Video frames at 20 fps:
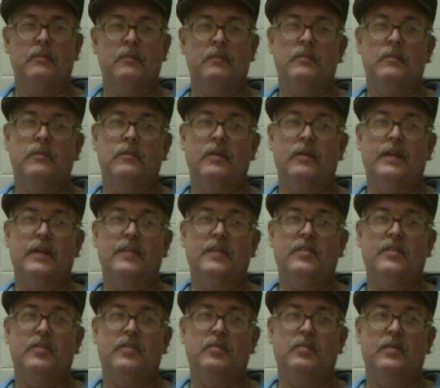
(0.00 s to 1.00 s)
Well, that's
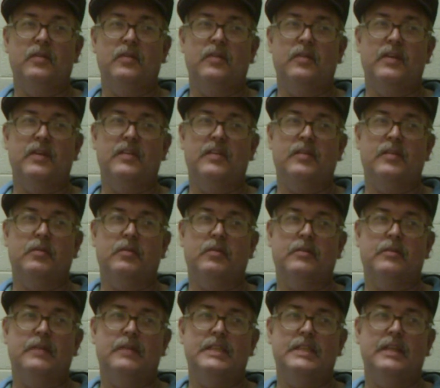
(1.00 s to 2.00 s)
a very simple
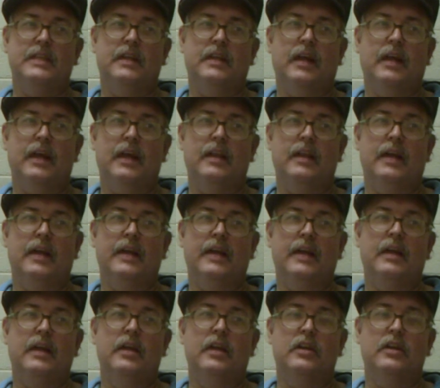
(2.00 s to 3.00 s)
question. I like
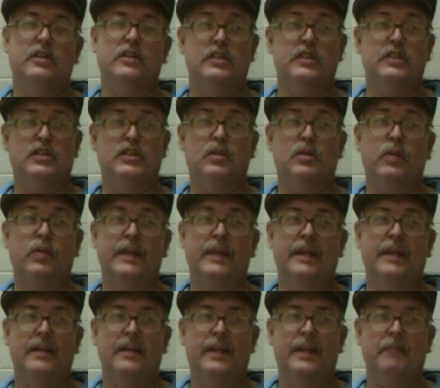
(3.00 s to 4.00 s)
good
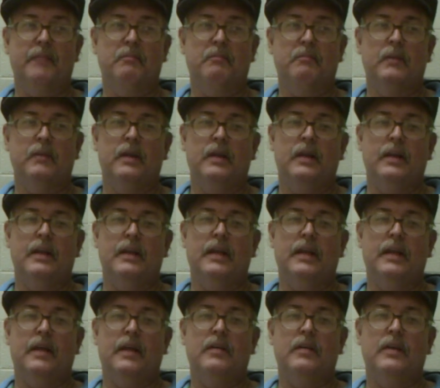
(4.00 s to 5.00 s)
storytelling.
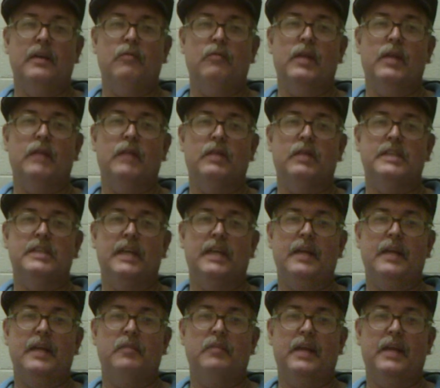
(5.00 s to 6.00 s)
Now, when I watch
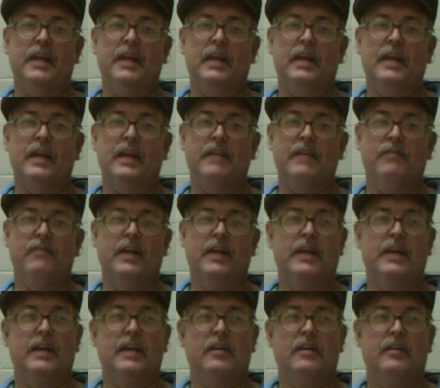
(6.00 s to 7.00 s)
anime and I can find
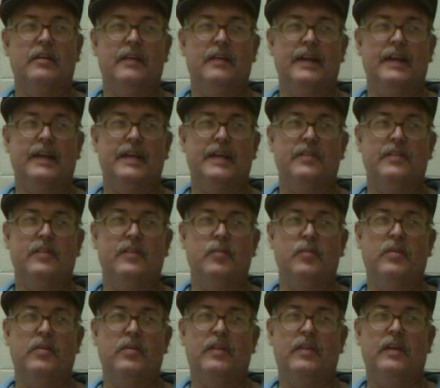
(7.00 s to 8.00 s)
a character that I can
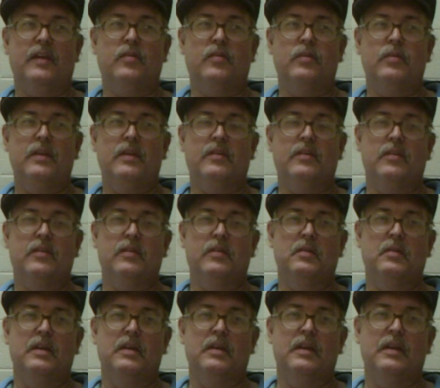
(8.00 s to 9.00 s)
sympathize with, or
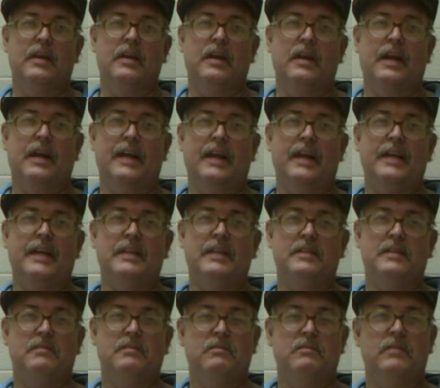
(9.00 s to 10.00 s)
I
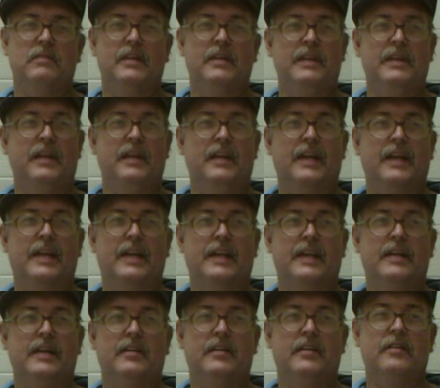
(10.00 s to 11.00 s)
really like that
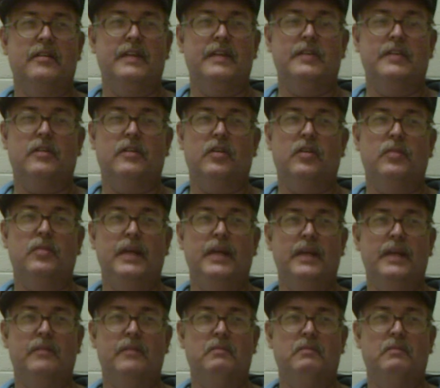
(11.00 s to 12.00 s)
character, it draws me
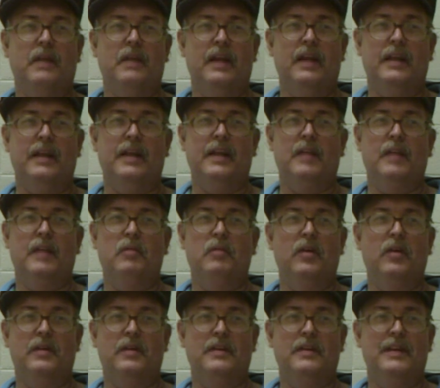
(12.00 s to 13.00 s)
in, and then I'm
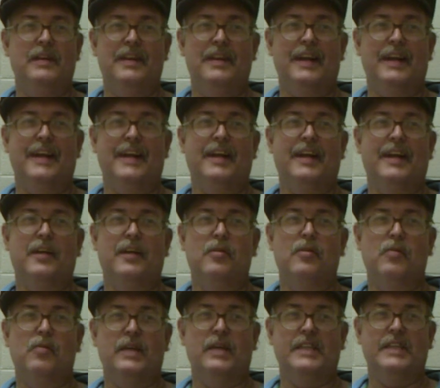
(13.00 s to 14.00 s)
hooked, and I got to go
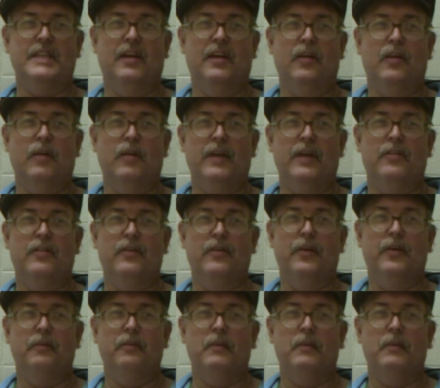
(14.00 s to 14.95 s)
and watch it all the way through.